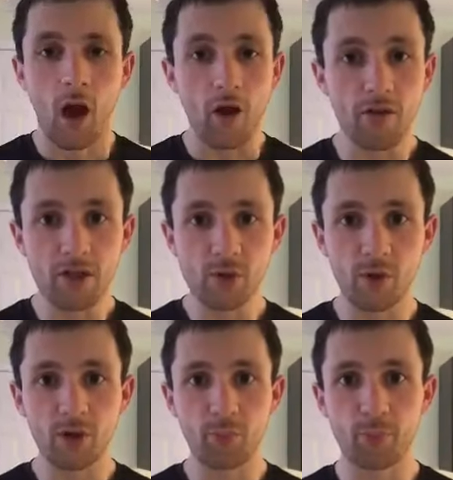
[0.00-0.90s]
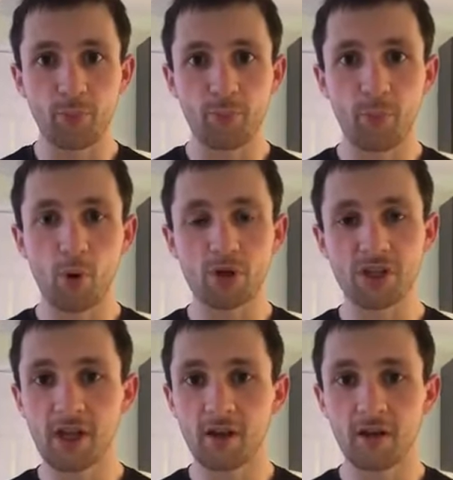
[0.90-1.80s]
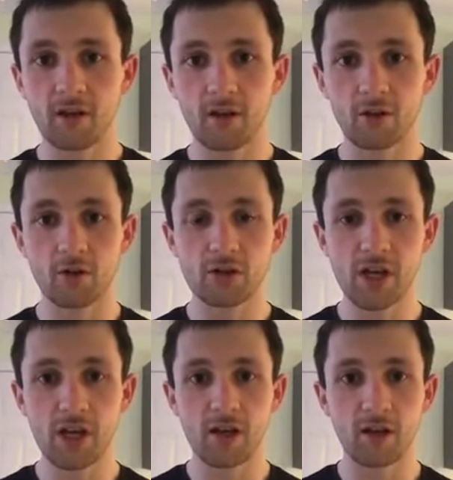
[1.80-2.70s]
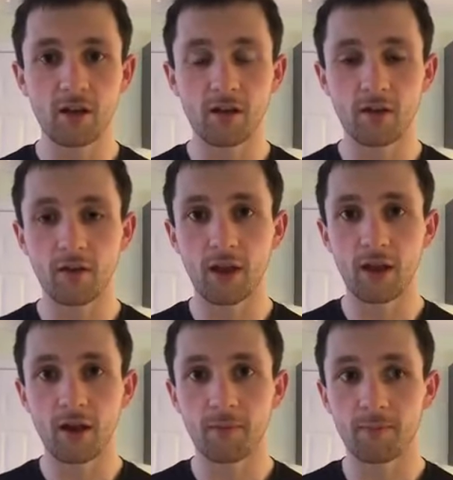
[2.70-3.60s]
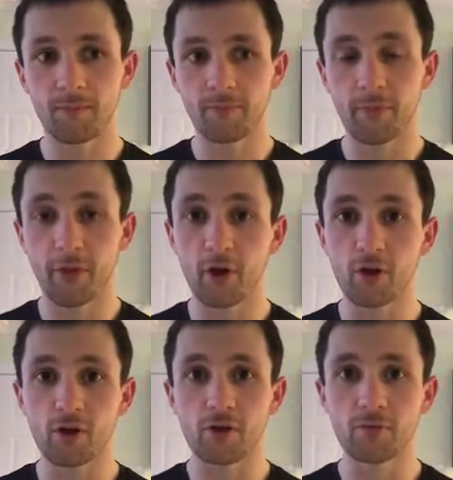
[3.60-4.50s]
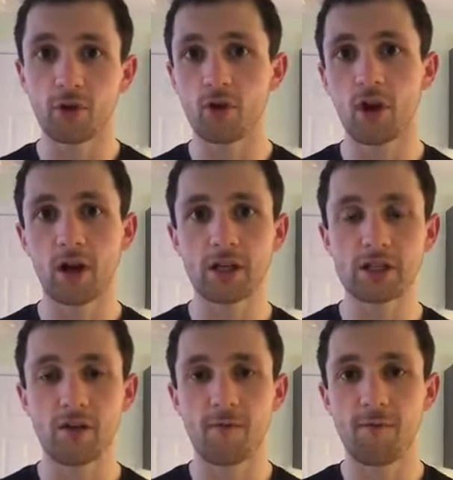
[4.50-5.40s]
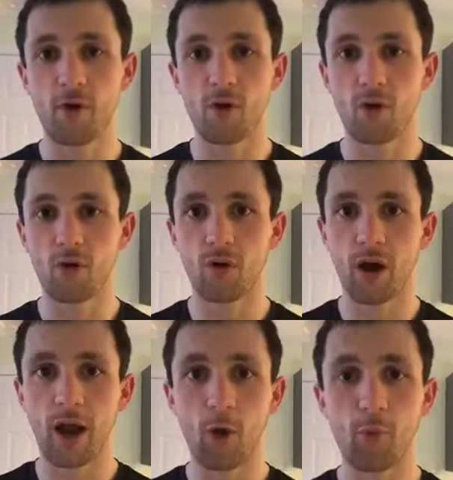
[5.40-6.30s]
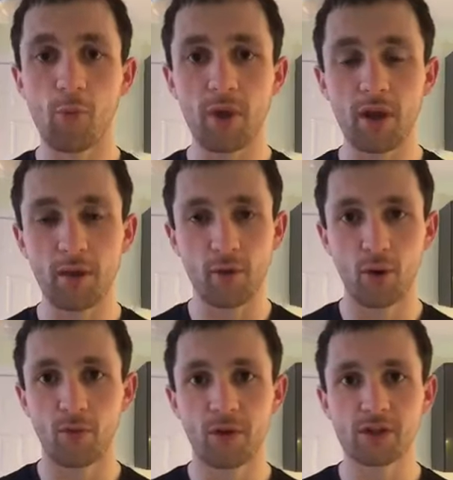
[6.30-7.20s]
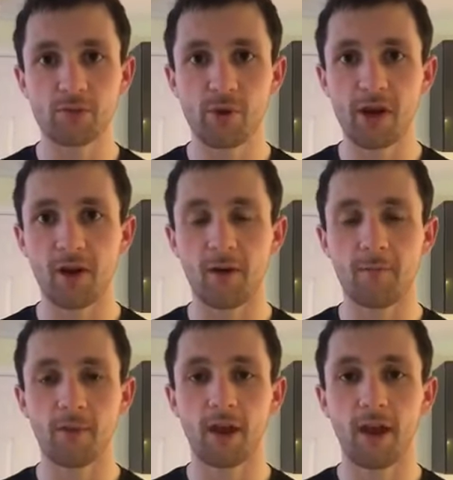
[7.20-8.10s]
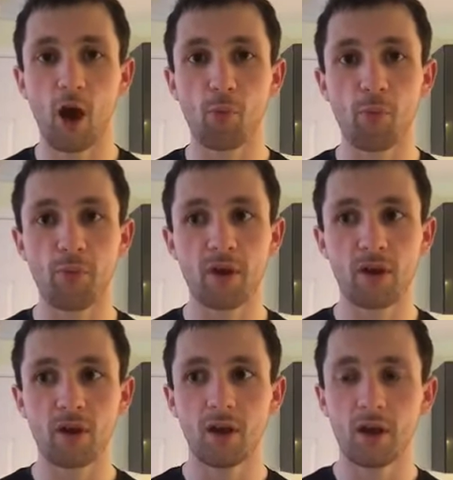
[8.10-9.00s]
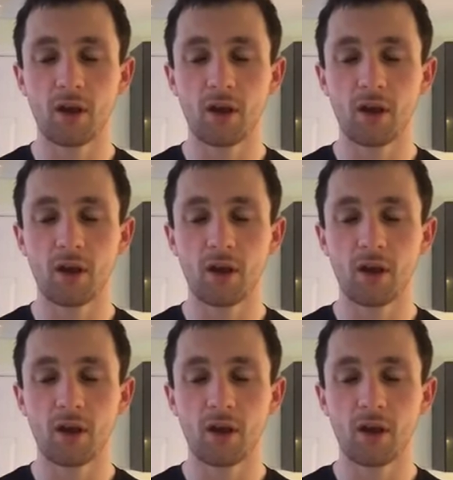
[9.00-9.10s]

I really just want to post in to say thank you to you guys for helping me throughout this mini cut and helping me